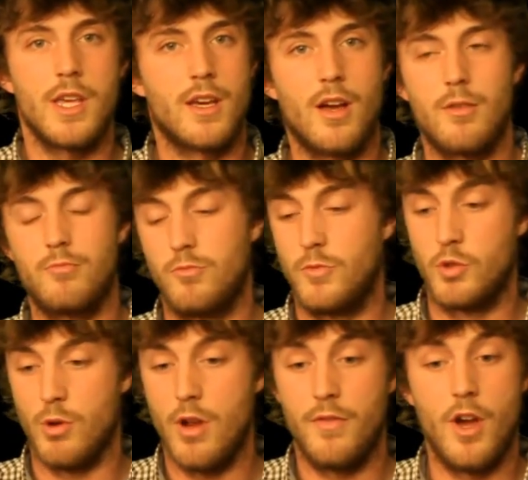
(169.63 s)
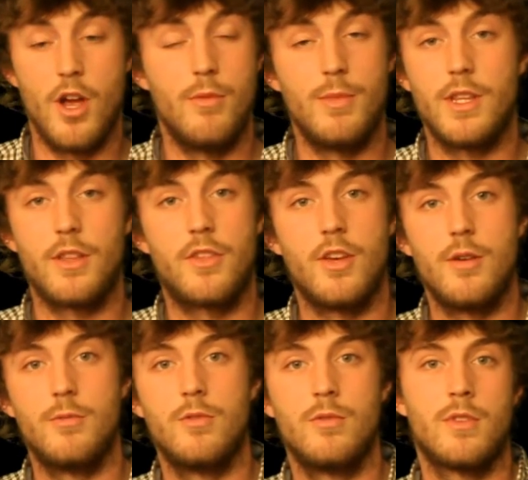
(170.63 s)
I drove home in the
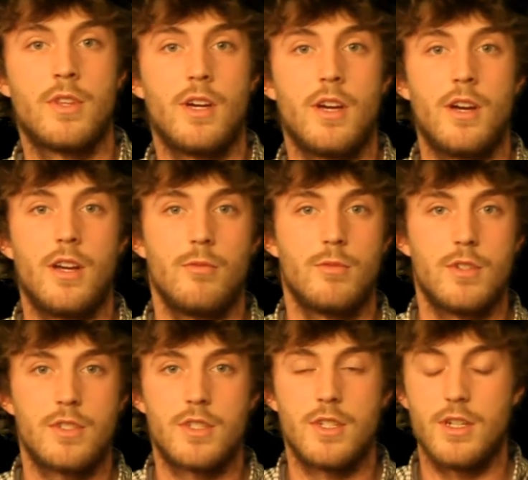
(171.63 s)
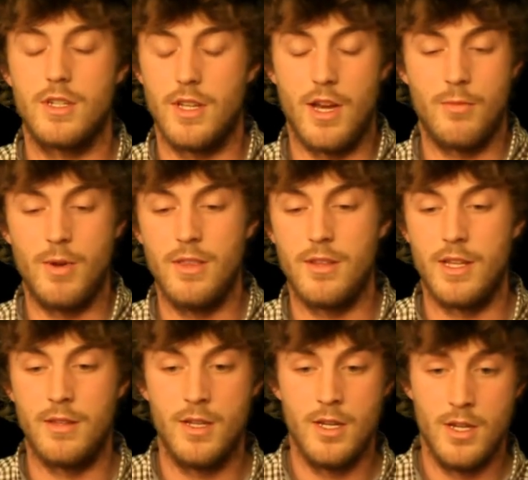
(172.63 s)
thermal that I went
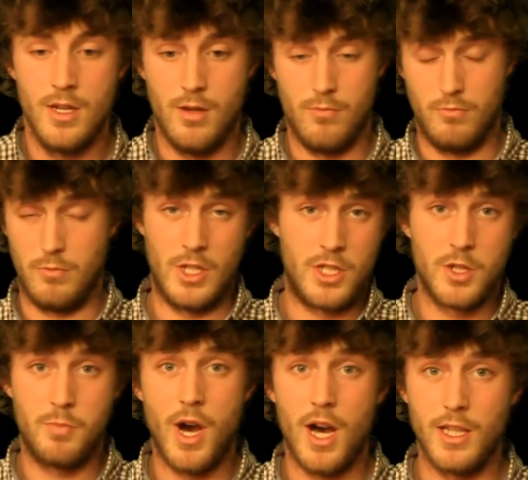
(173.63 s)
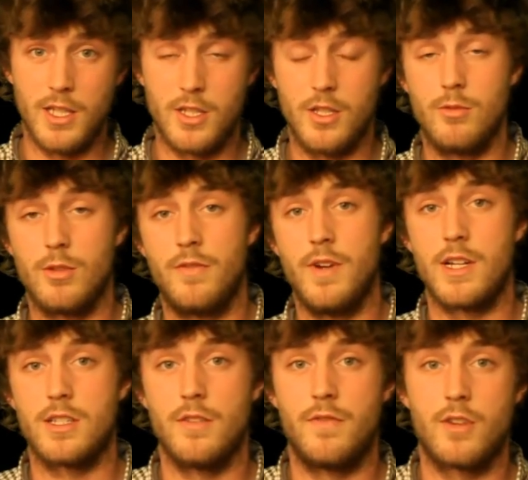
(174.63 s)
in, which is partly to do with the
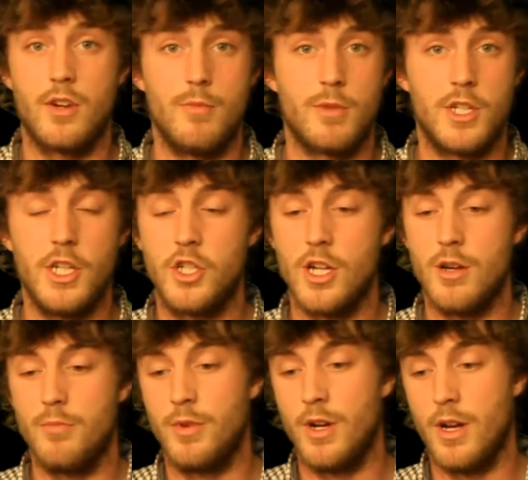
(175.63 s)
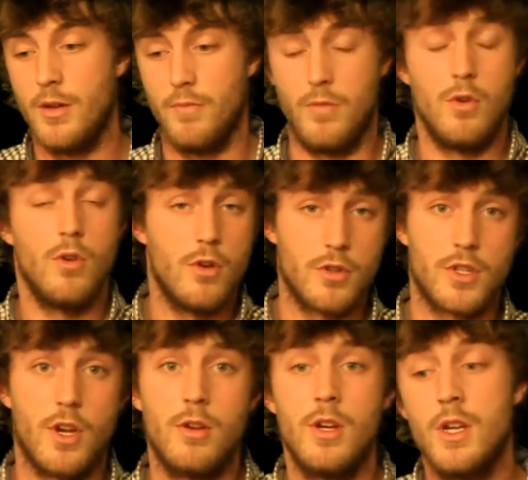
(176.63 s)
fact I forgot my t-shirt, but
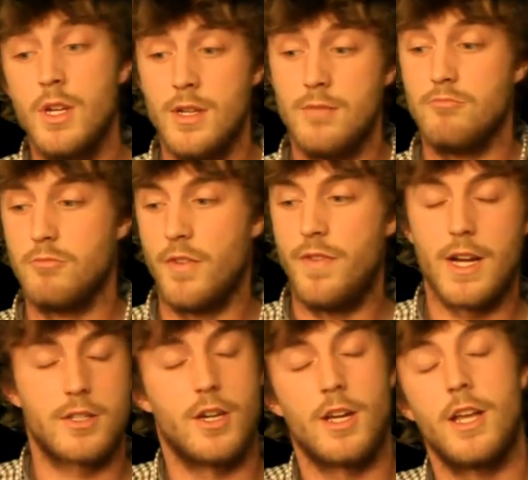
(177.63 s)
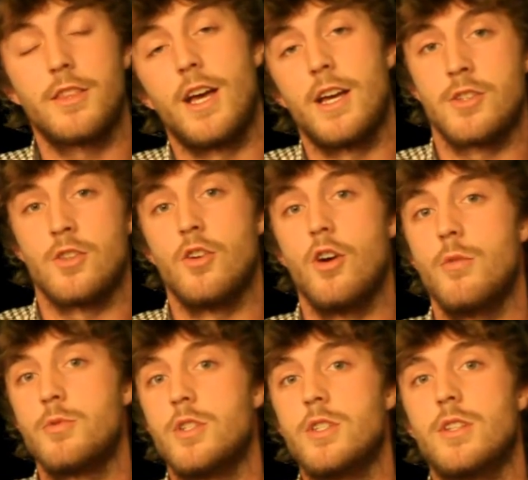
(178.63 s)
also the fact I had that as an
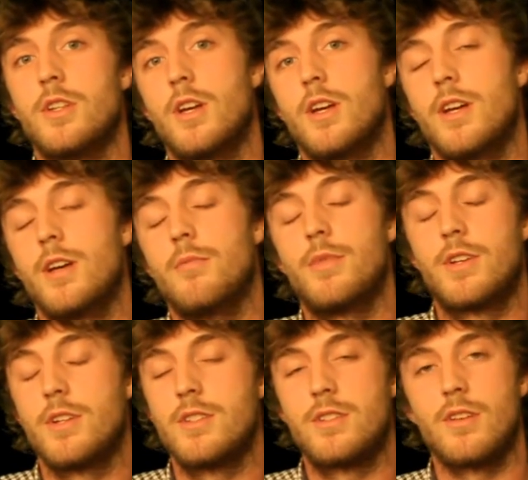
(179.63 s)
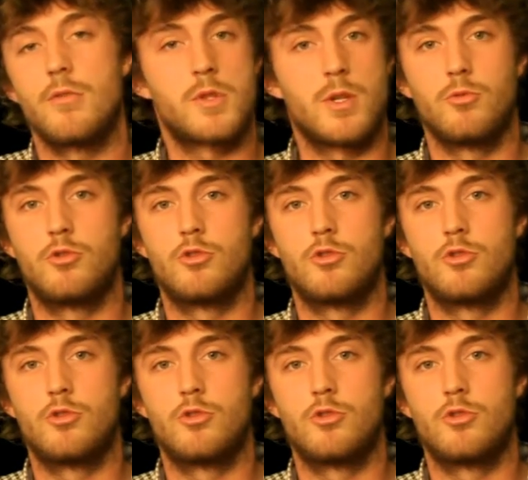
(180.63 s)
option because I was still